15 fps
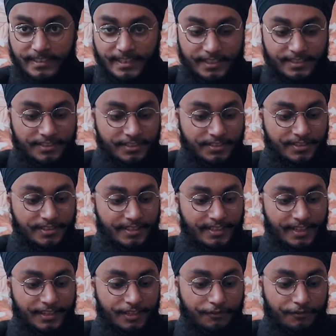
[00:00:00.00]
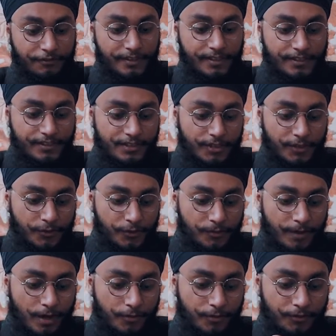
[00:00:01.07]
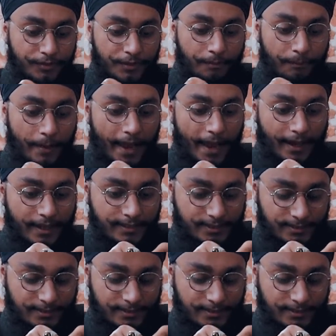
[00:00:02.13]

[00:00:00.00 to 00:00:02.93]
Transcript: Let's just get the first aroma out of the bag.